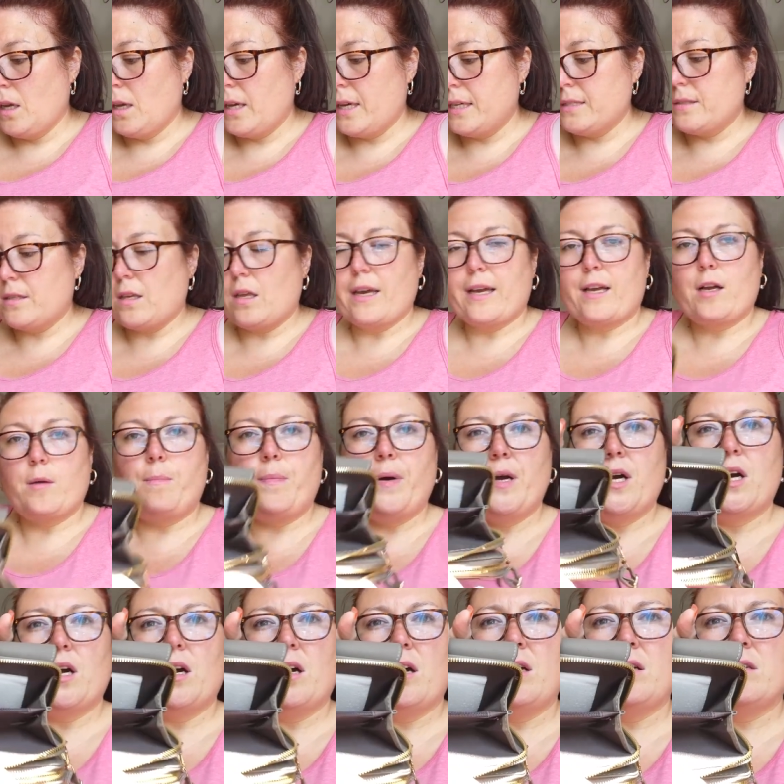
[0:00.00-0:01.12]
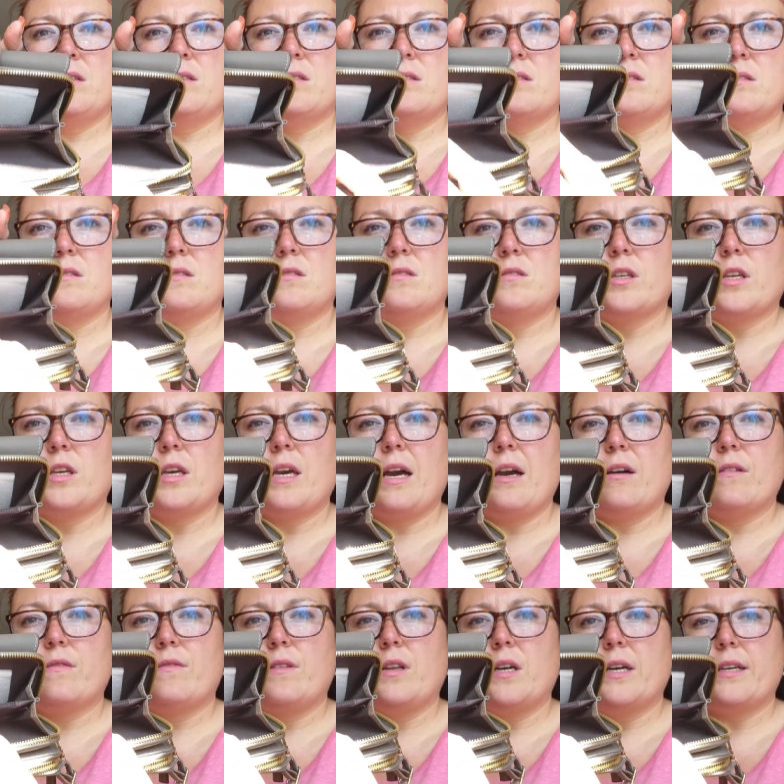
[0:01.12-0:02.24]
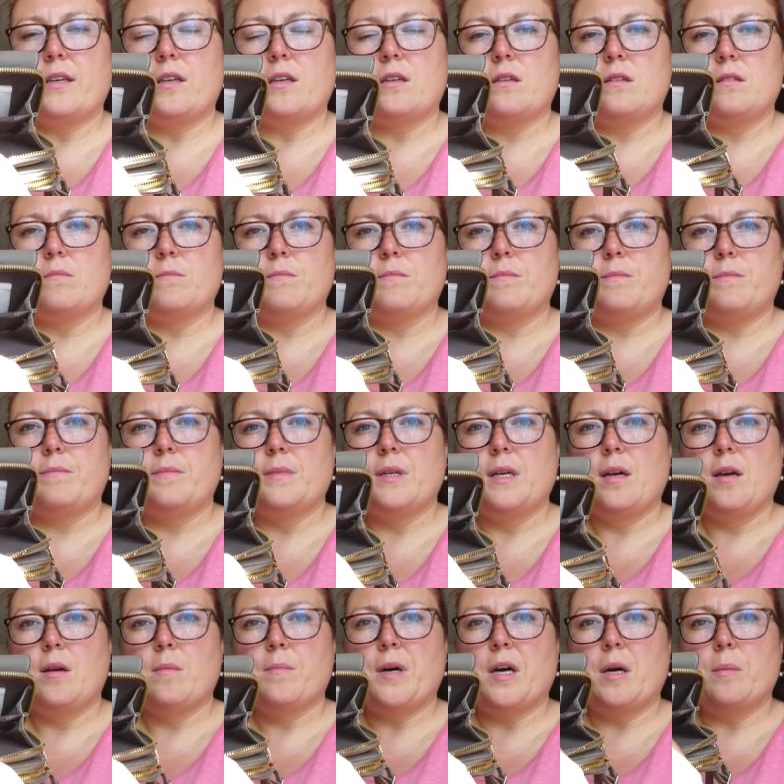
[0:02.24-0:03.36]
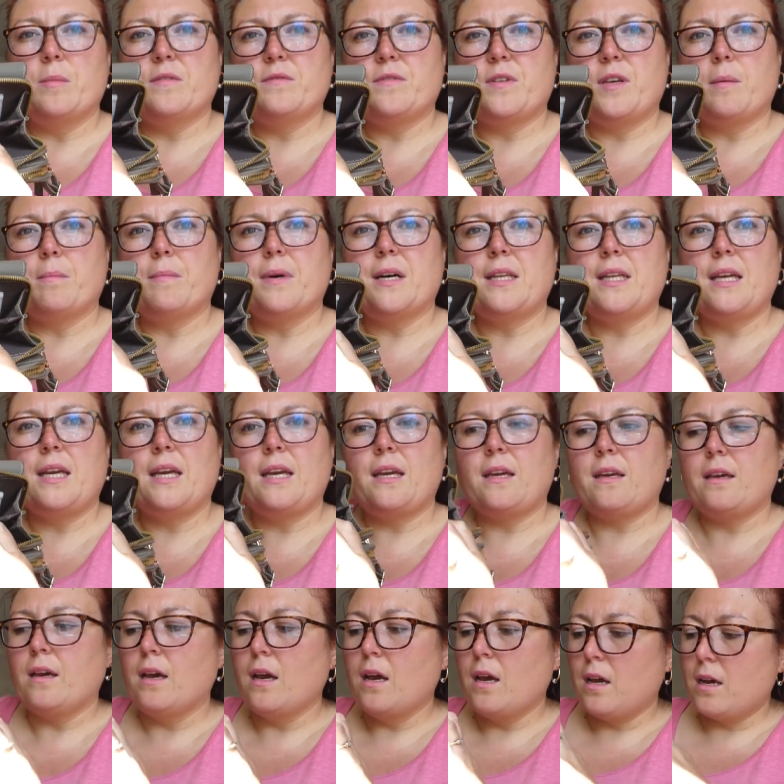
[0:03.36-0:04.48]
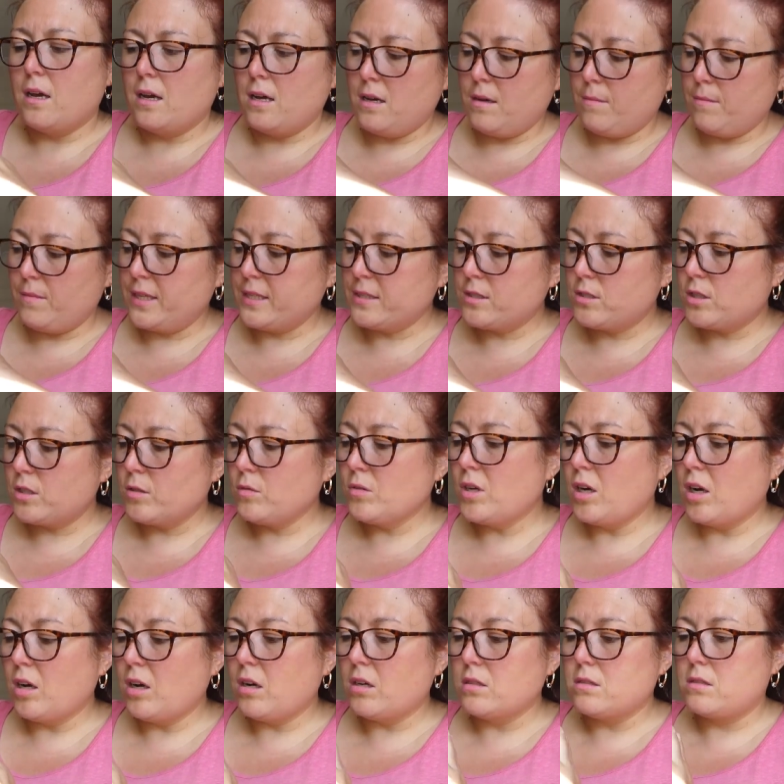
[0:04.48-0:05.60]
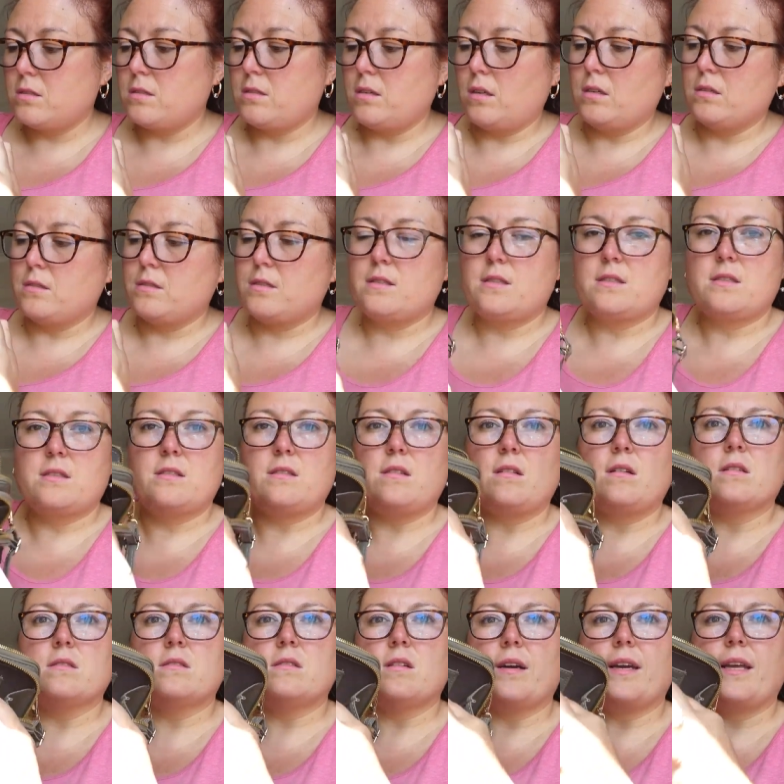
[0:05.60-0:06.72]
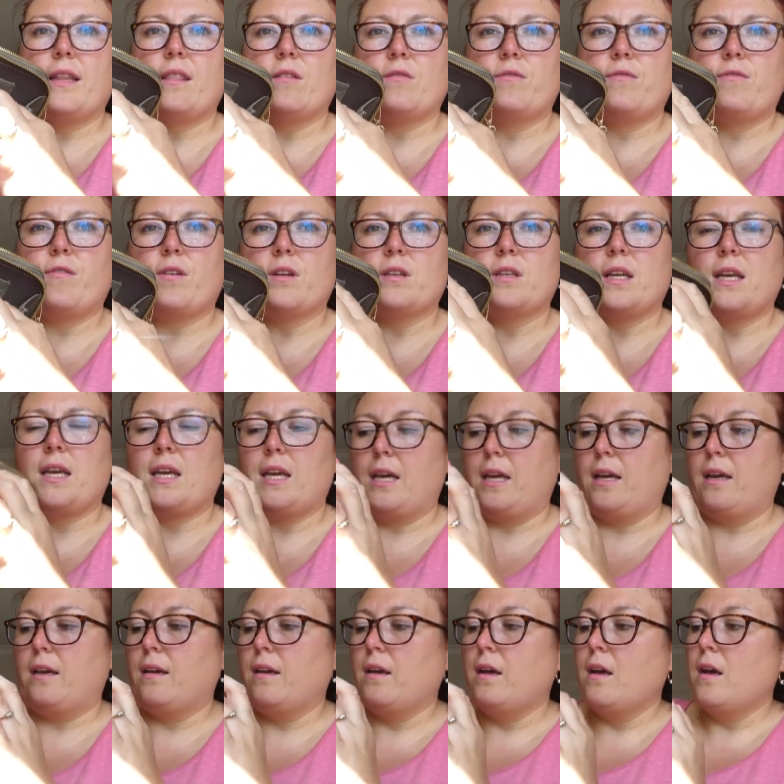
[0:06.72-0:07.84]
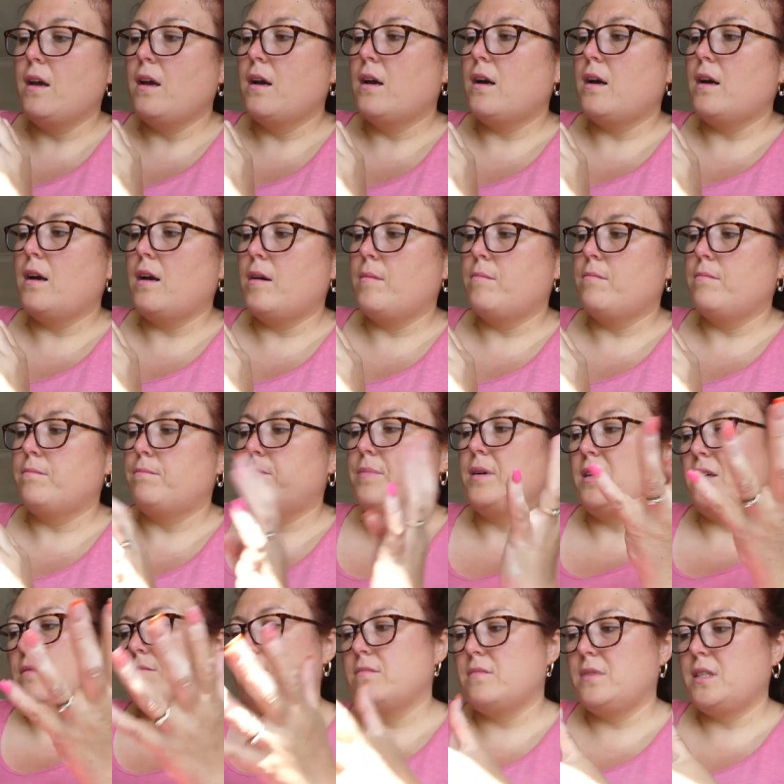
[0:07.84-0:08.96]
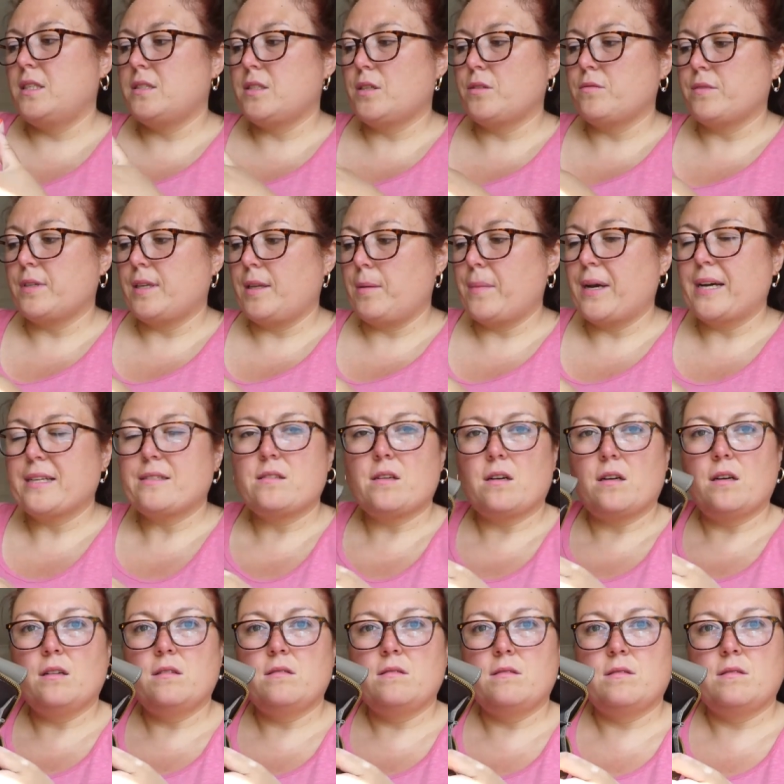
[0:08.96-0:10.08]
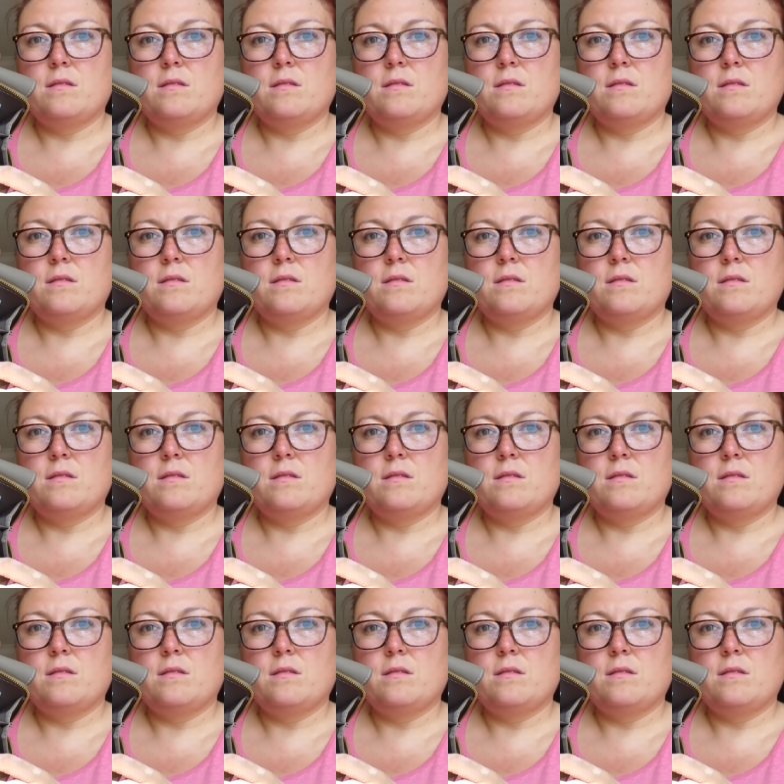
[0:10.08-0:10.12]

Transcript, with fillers: is like a purse so you have like you can compartment for your money. Um, there's no card slots. The slots are in the front here, um, but it don't really matter